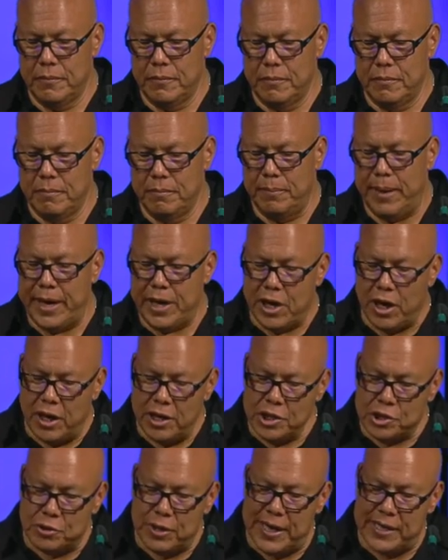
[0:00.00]
By
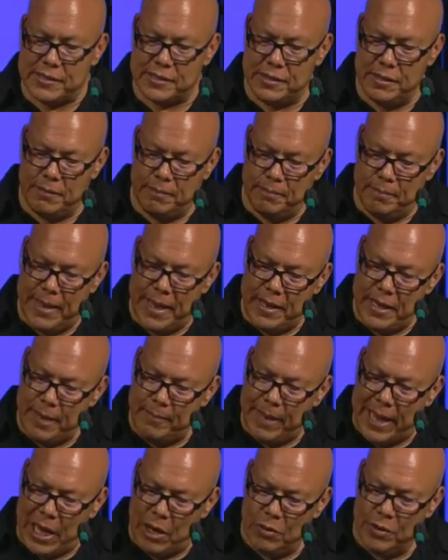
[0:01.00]
contrast, a man named
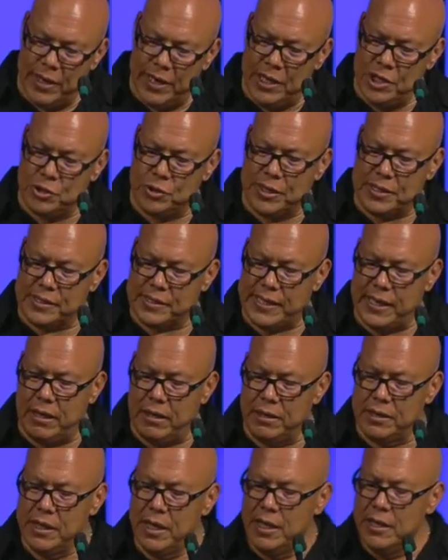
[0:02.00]
Howard Hendricks
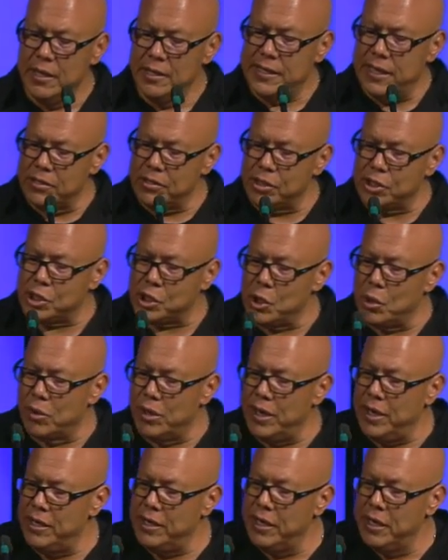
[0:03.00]
tell, tells a
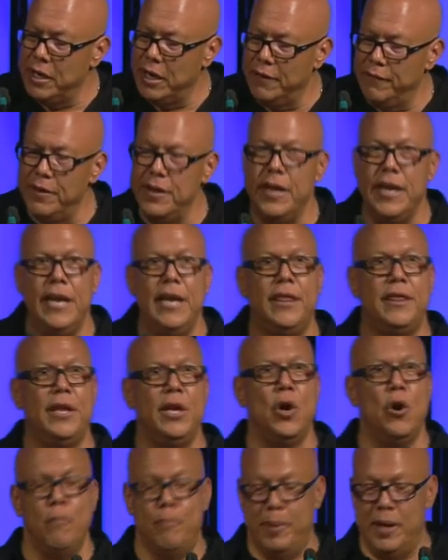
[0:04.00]
story of an
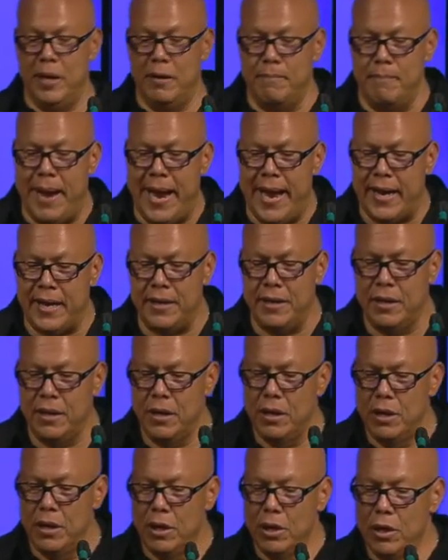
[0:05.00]
Ethiopian man
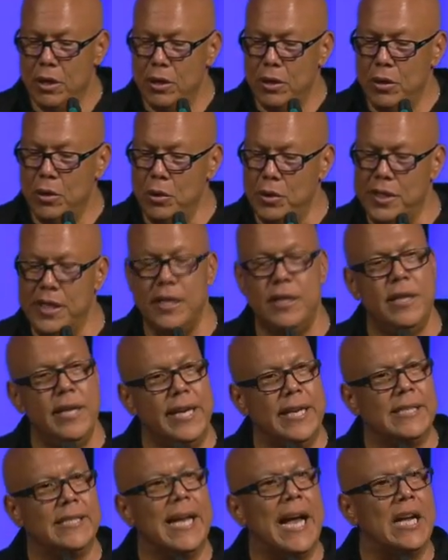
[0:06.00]
who did the
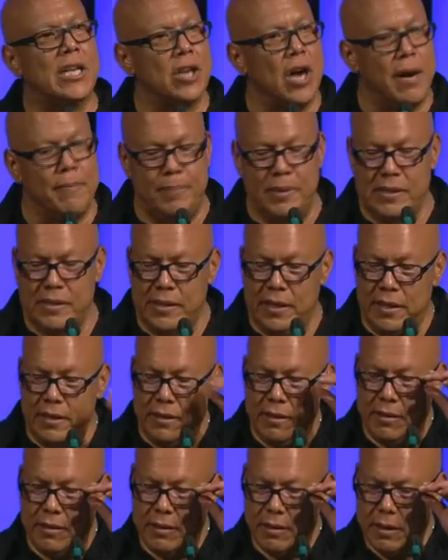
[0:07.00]
exact opposite.
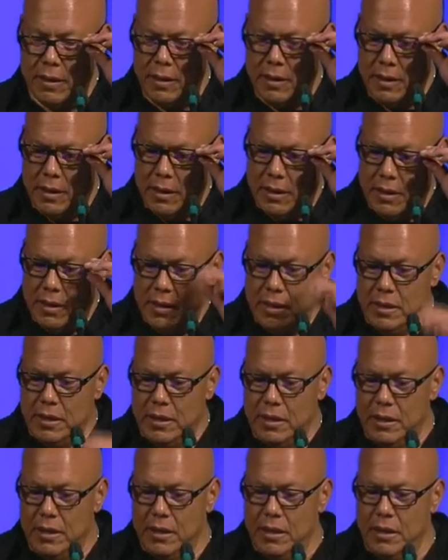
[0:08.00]

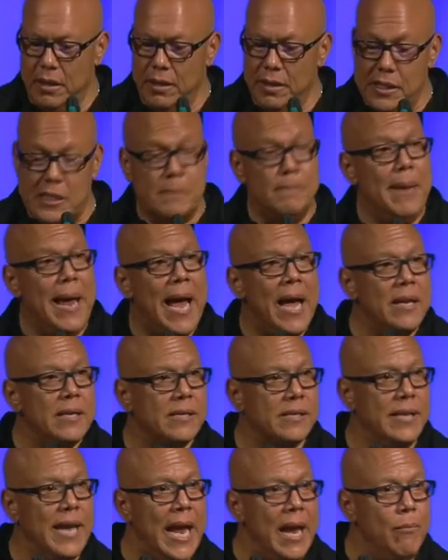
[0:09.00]
This man's
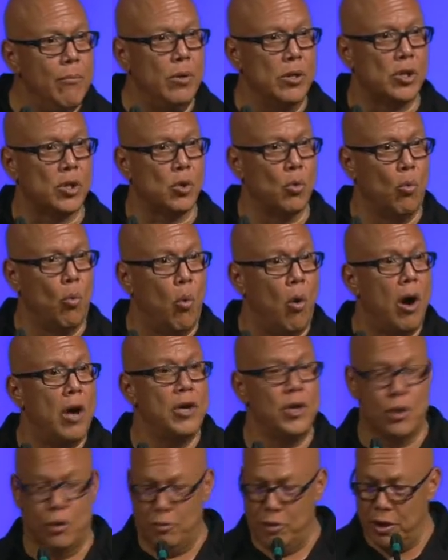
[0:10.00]
name was
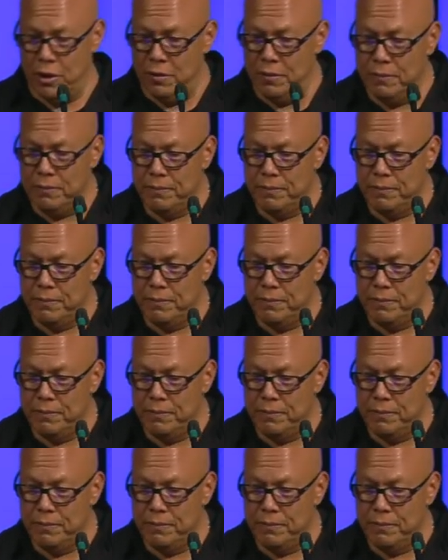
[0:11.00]
Wandaro.